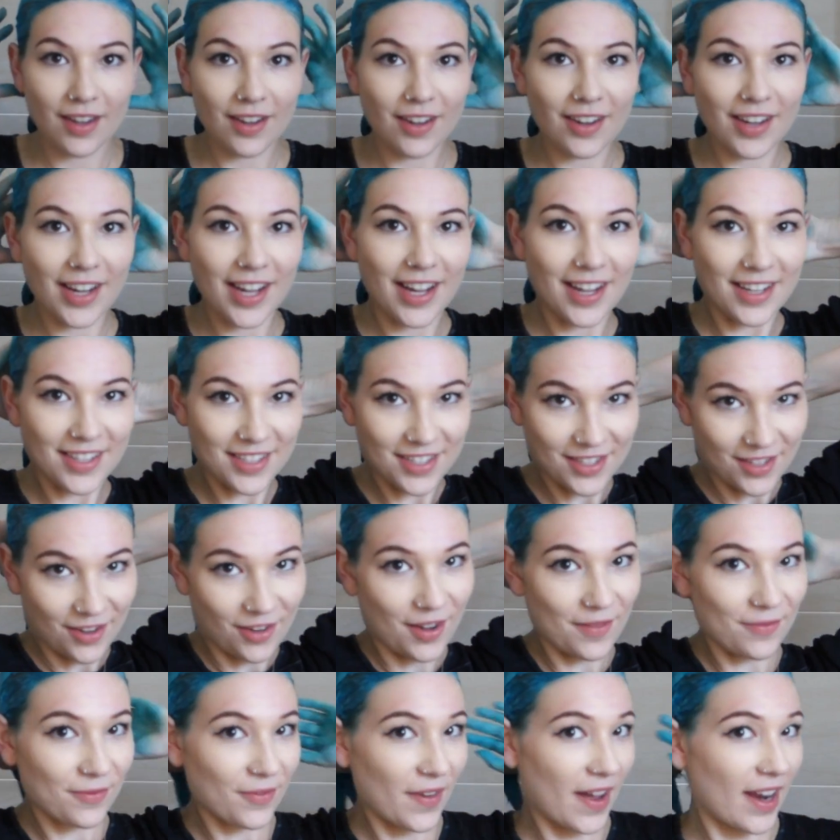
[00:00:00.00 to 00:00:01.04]
Okay, so
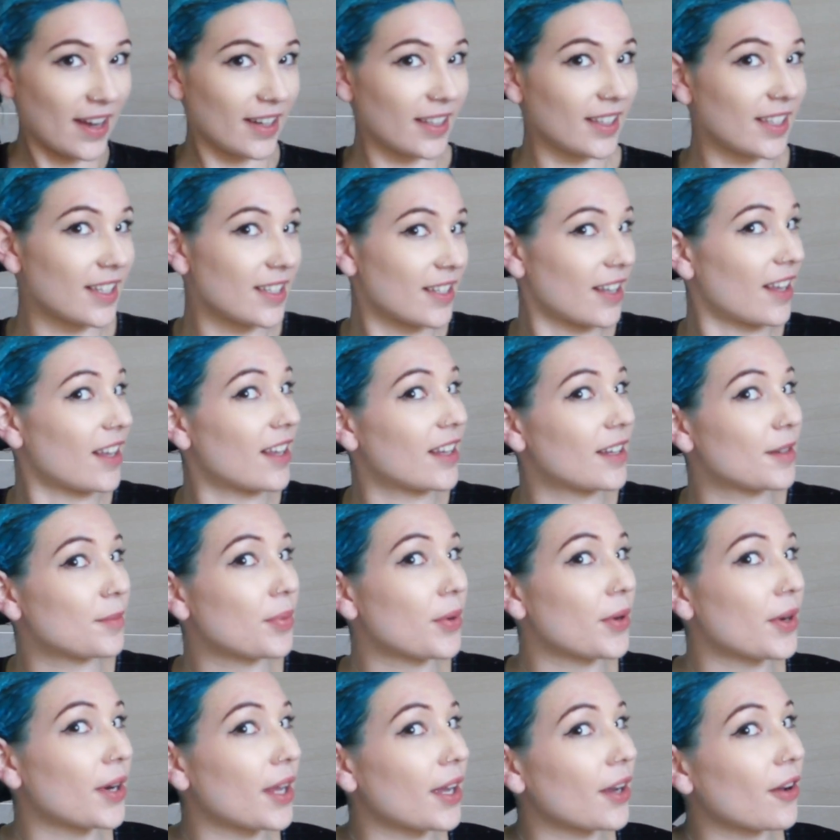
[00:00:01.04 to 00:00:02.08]
I'm finally done
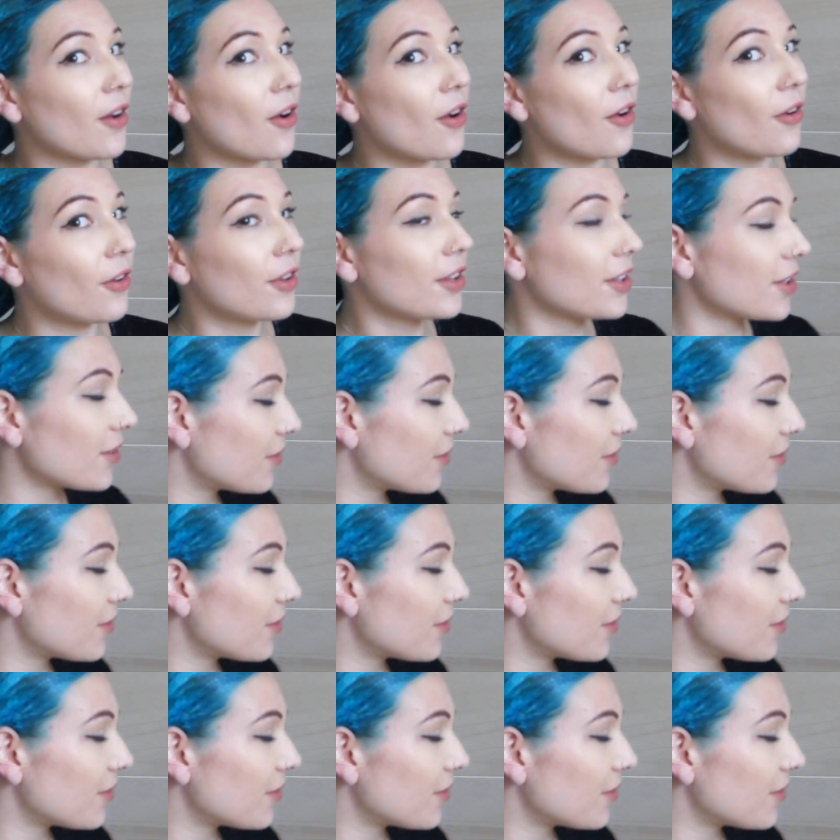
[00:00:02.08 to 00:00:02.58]
putting all